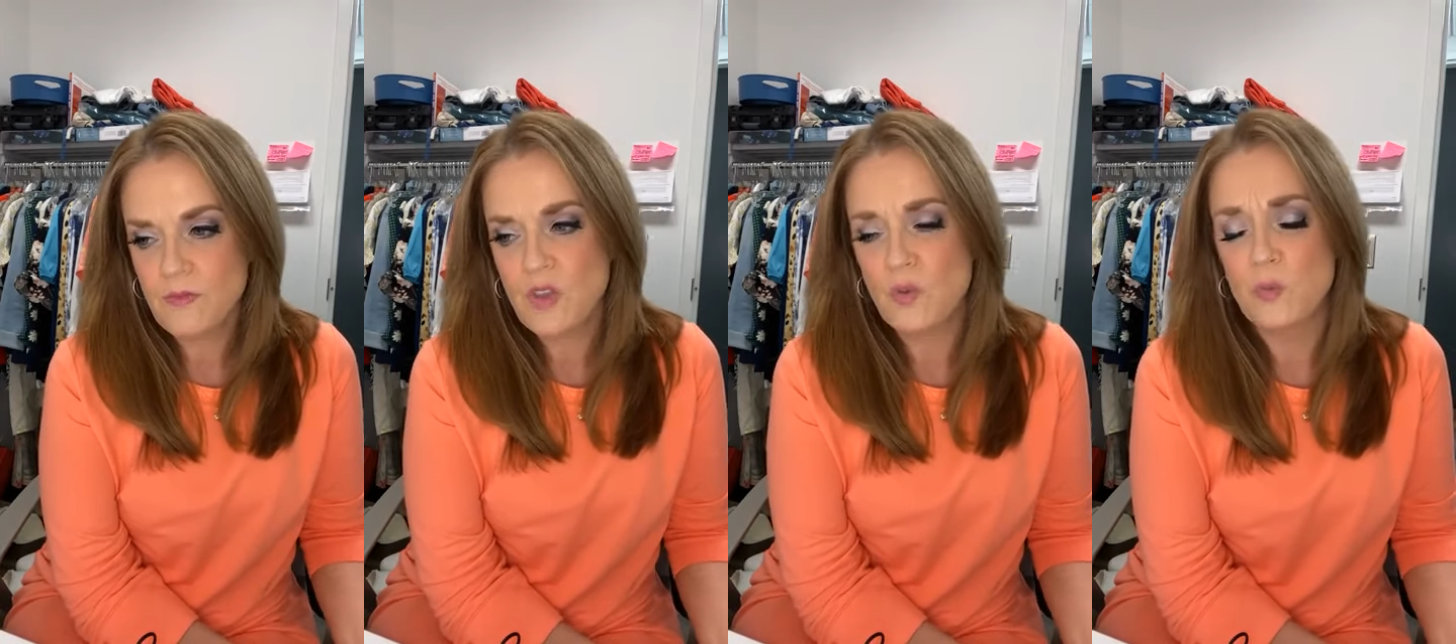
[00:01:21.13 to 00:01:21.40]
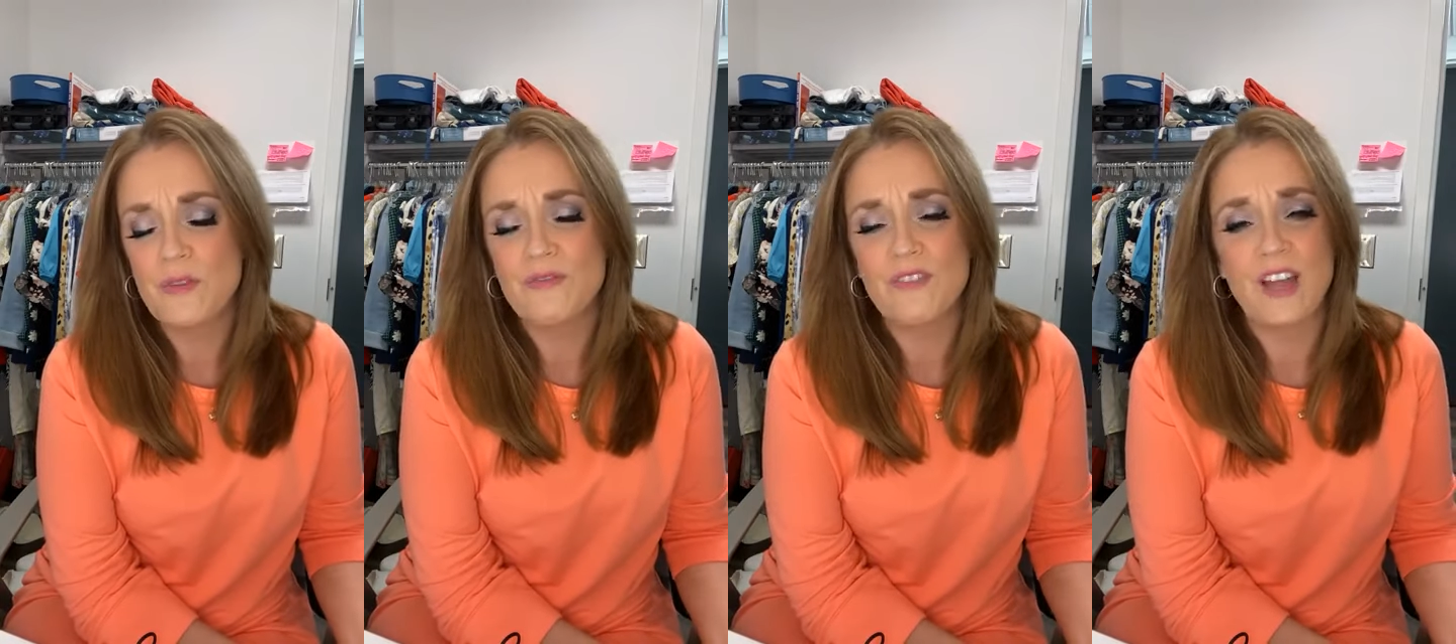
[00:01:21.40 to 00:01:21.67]

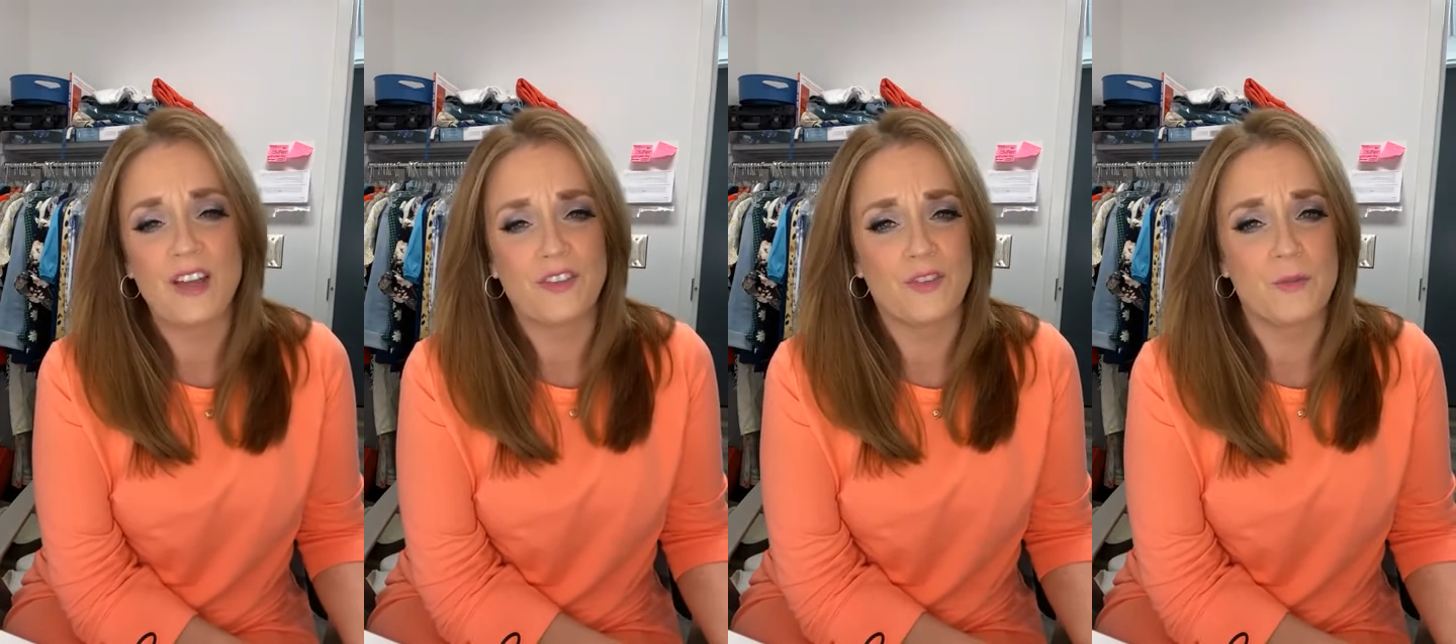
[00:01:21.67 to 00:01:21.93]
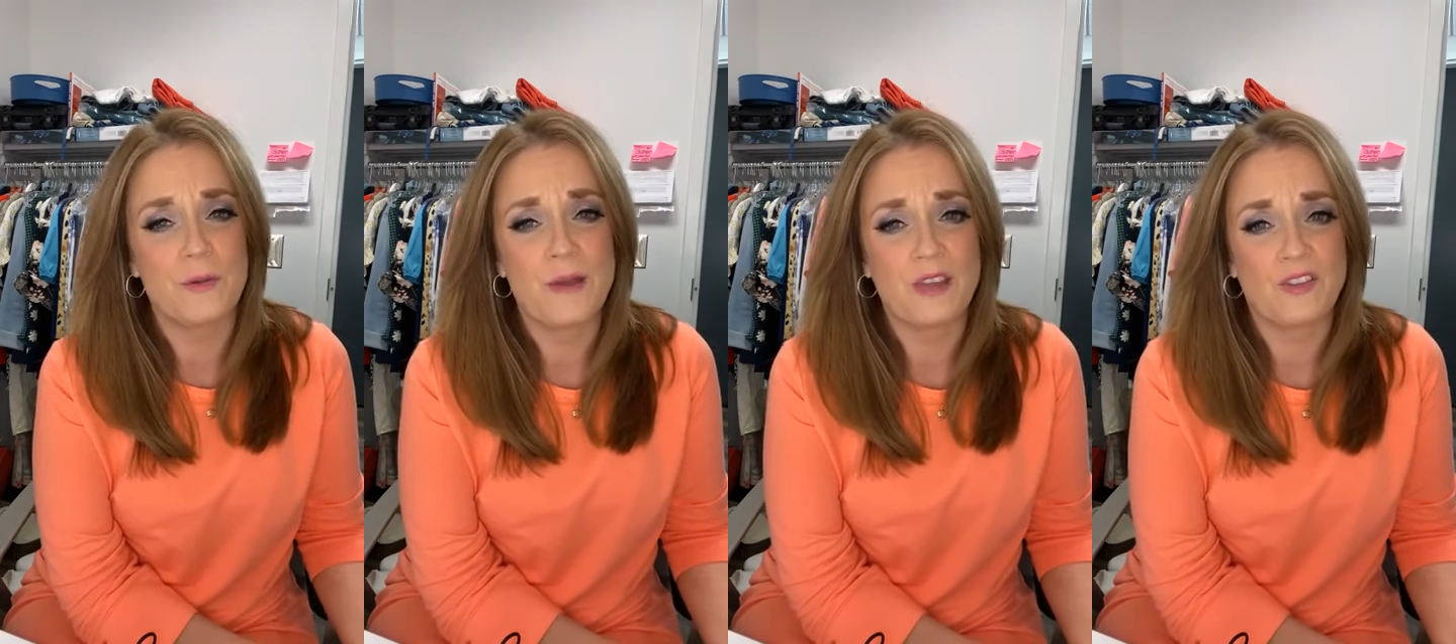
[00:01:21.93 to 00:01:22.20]
We've got some
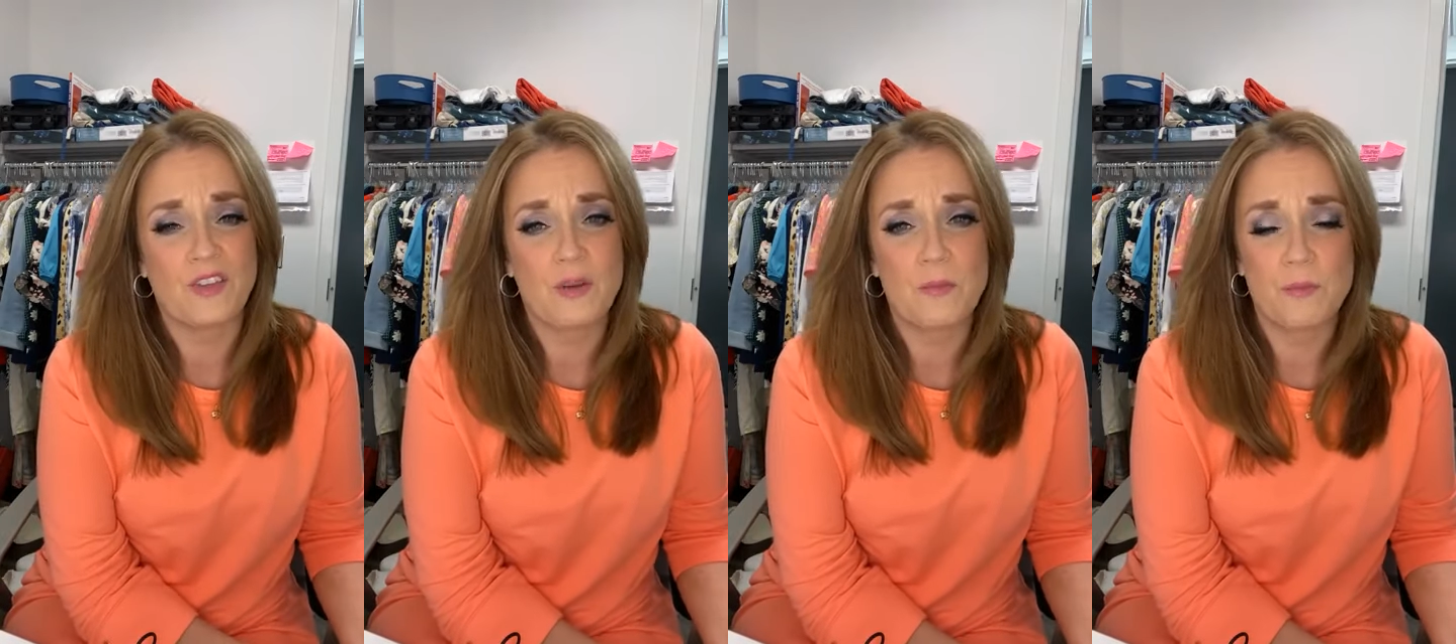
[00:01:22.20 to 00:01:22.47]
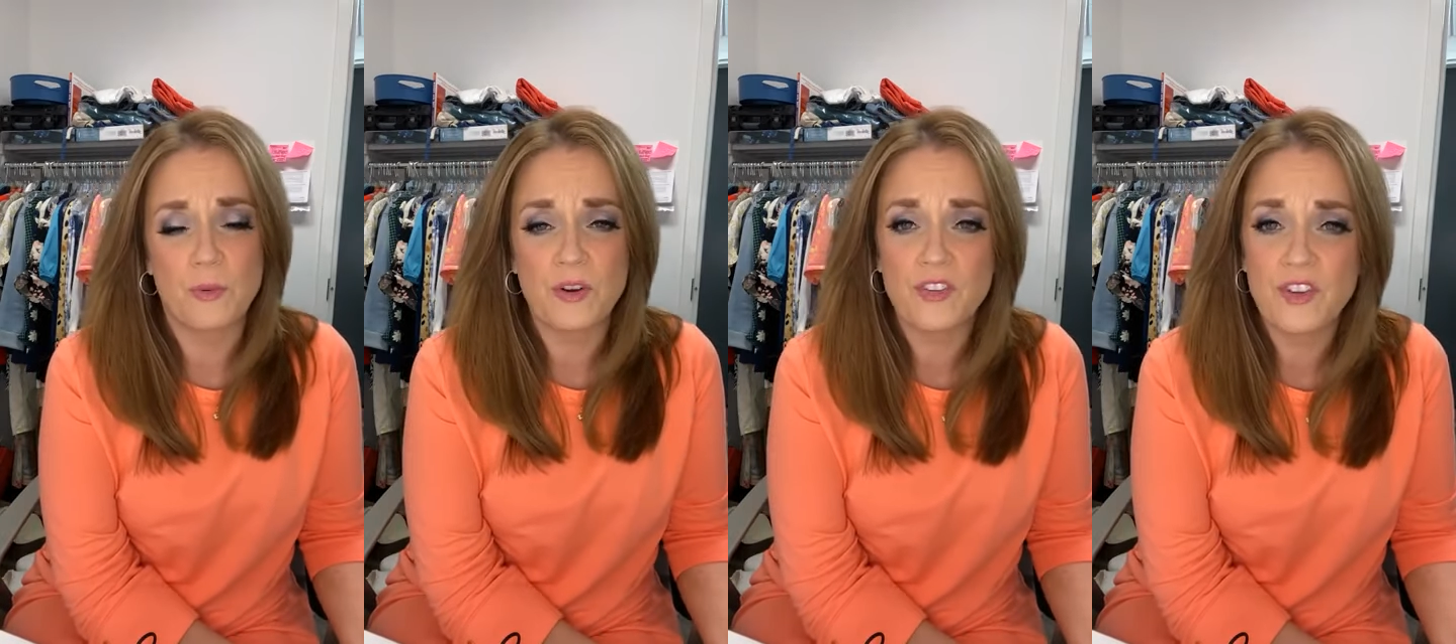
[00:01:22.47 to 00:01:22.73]
amazing
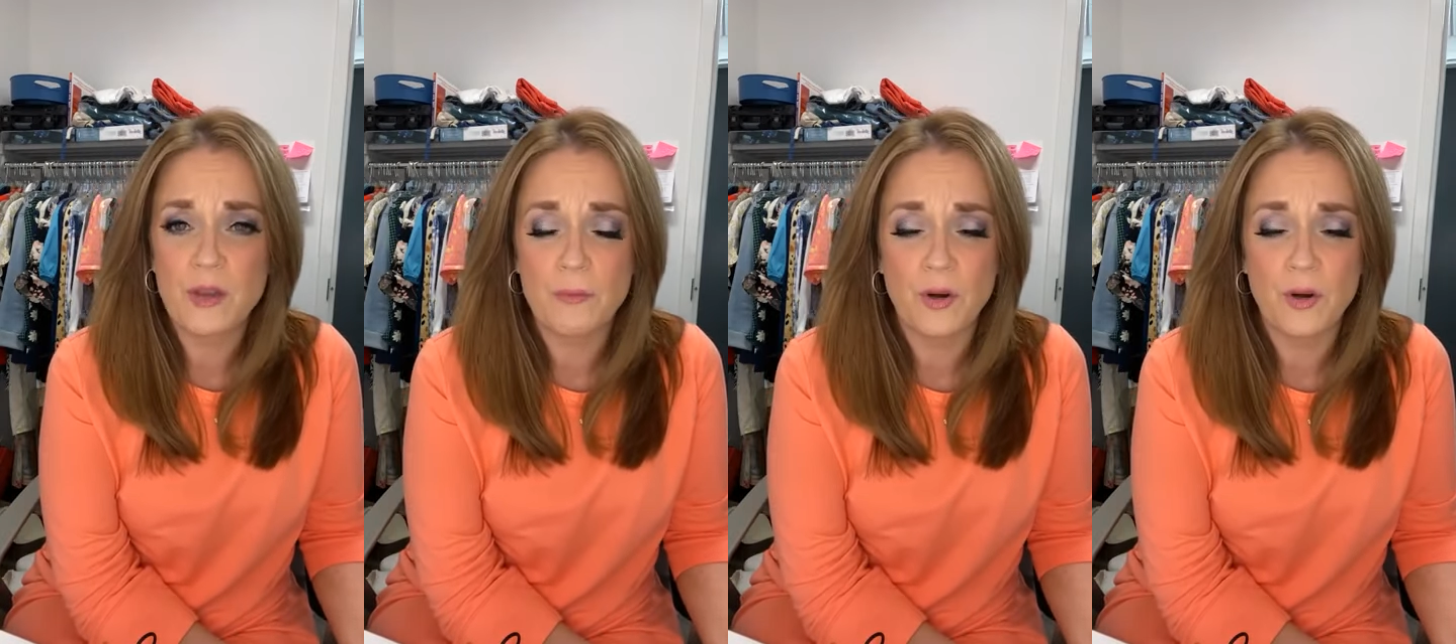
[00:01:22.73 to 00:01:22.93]
brisket